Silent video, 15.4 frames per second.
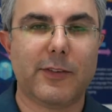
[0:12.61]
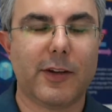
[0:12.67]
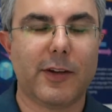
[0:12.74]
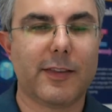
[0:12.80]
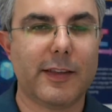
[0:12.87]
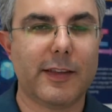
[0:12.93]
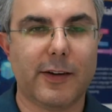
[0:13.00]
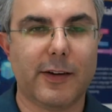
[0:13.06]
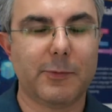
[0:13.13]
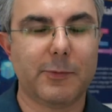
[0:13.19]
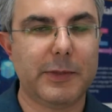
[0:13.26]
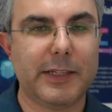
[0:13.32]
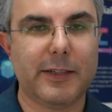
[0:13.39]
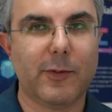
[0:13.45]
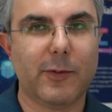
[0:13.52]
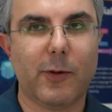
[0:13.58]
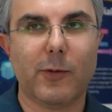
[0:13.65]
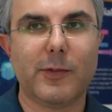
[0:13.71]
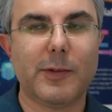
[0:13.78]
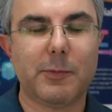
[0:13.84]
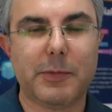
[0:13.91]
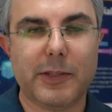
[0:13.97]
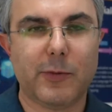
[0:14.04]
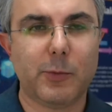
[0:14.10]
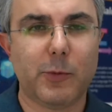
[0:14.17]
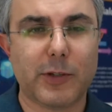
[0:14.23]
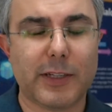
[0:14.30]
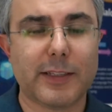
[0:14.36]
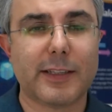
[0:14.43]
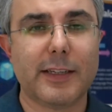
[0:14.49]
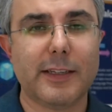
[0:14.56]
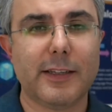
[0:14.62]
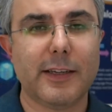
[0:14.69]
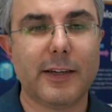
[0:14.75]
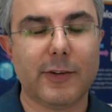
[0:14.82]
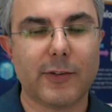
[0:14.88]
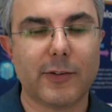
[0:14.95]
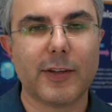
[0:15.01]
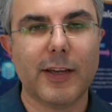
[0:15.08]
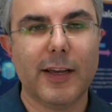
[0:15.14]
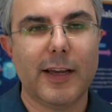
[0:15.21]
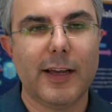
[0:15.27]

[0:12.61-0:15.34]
So I think I've been involved in PIDs more than 10 years.